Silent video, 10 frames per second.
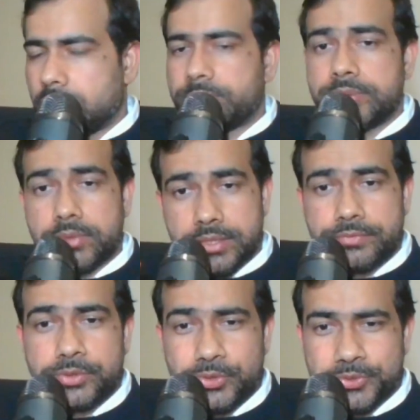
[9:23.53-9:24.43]
of people
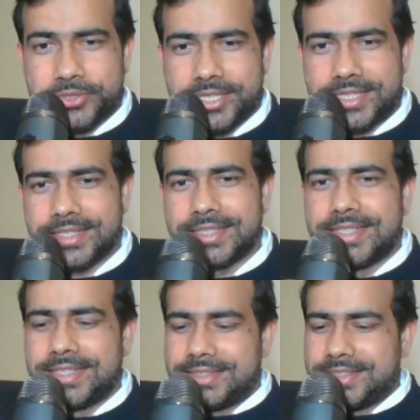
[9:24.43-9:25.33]
confuse with that.
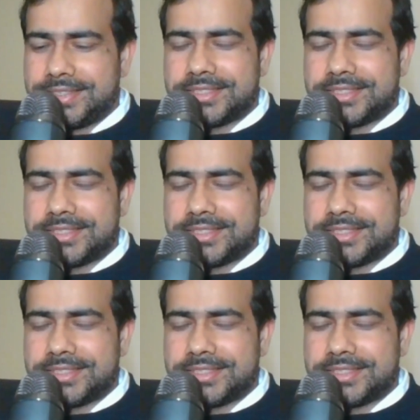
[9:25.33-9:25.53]
That